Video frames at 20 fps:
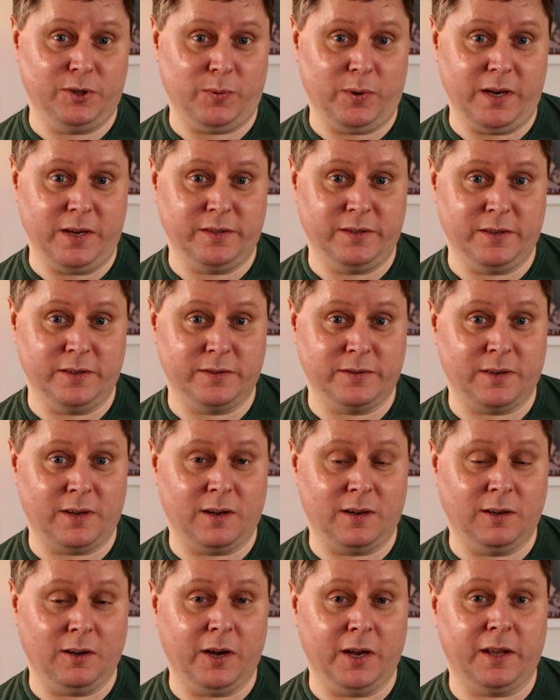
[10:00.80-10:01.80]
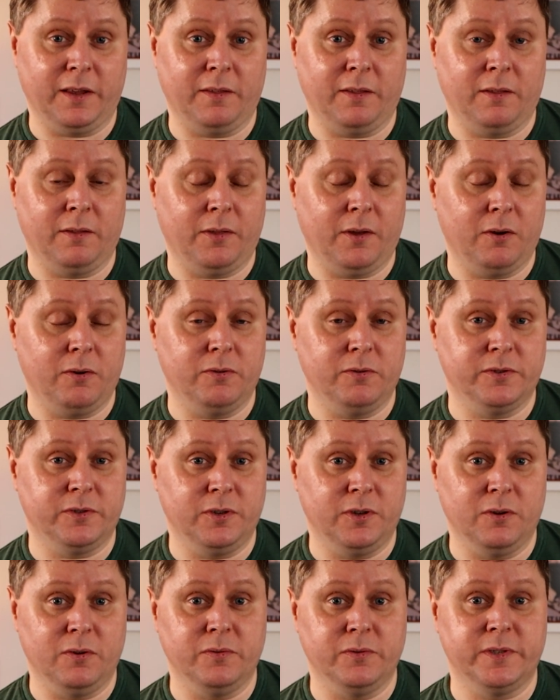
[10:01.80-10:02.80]
tweeters like those
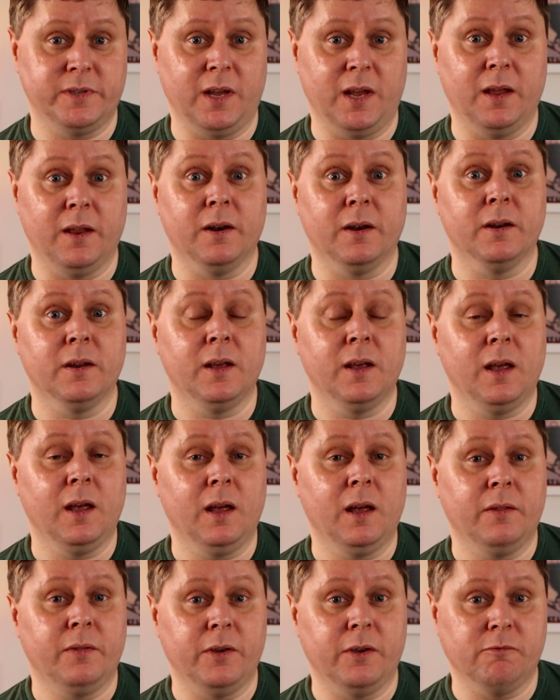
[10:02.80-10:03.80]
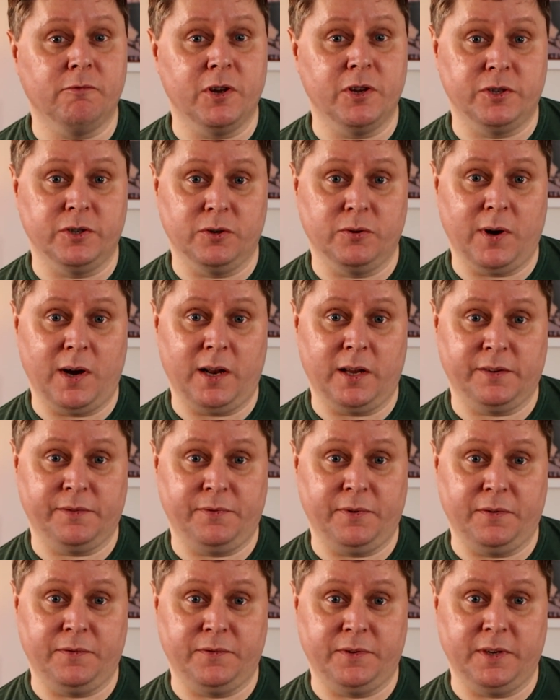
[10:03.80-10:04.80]
used in the original
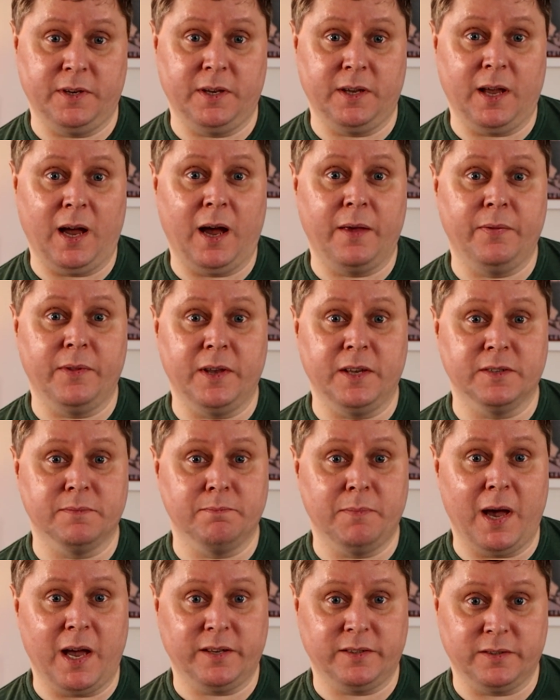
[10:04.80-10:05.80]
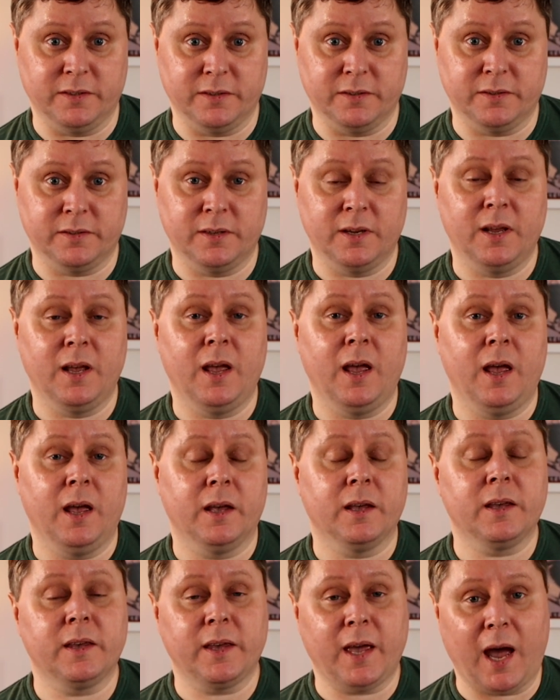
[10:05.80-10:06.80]
LS50 and these metas
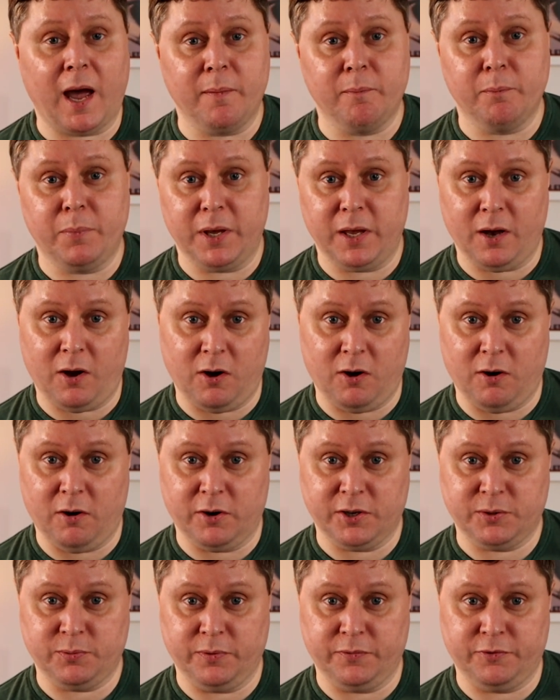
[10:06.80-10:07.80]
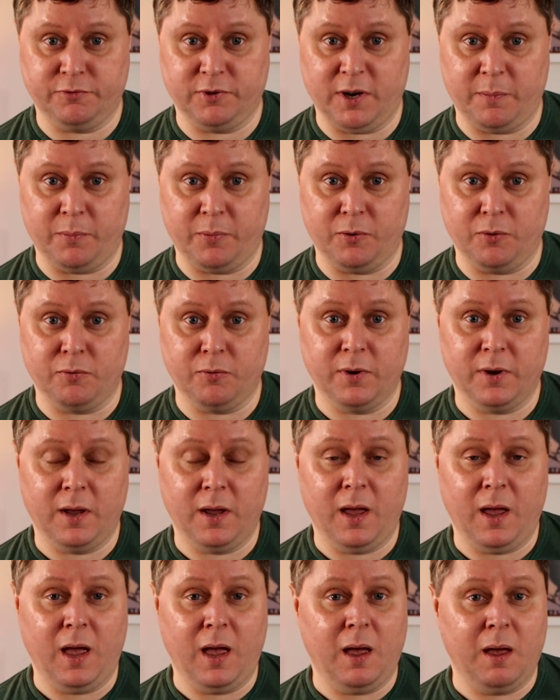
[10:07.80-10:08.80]
can be harsh with treble,
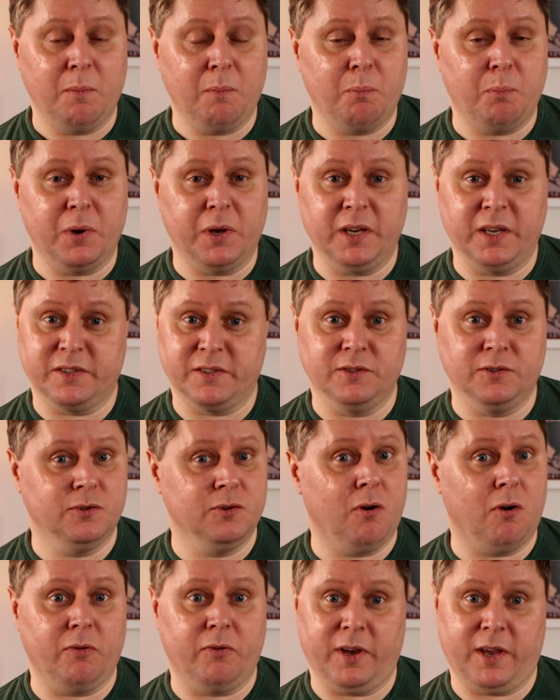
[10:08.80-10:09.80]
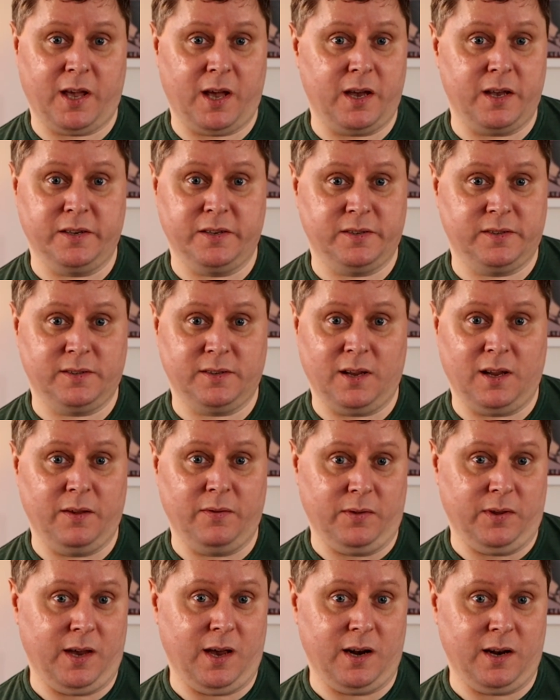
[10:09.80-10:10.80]
but it's not the case
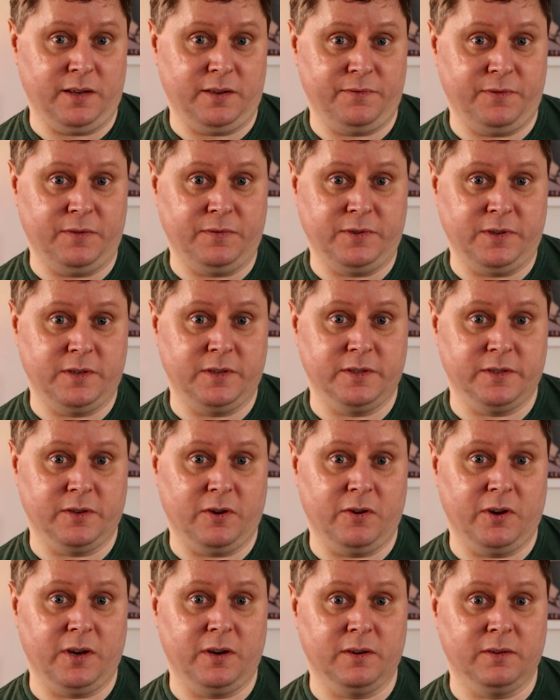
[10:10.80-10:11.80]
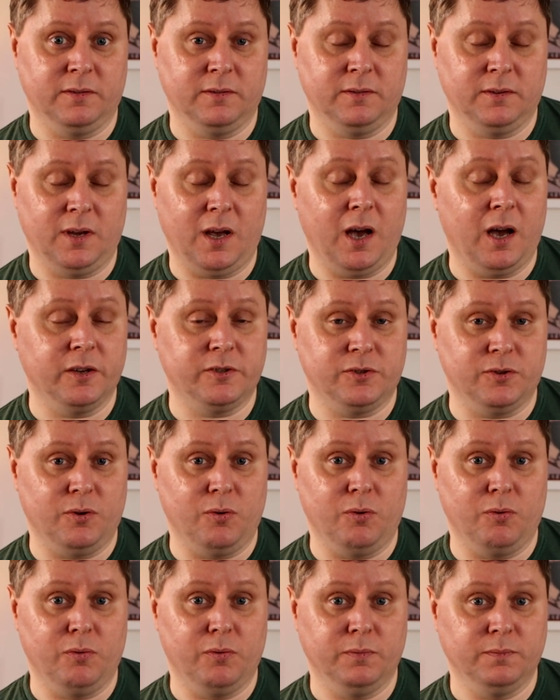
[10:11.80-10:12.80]
in the LS50 design at
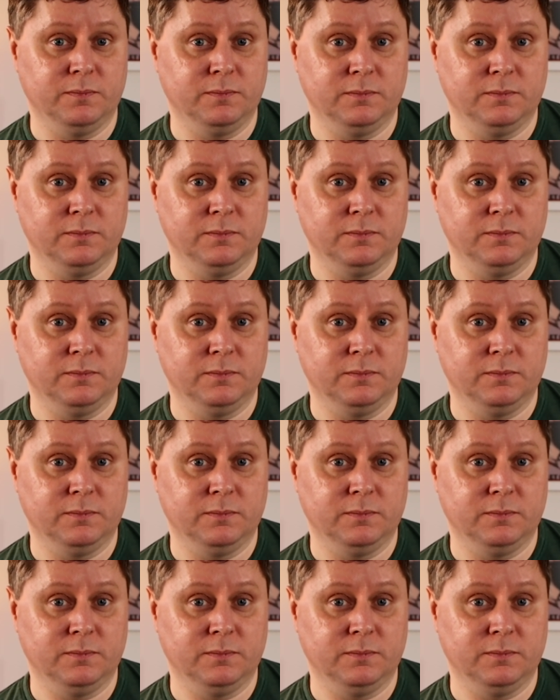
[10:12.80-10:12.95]
all.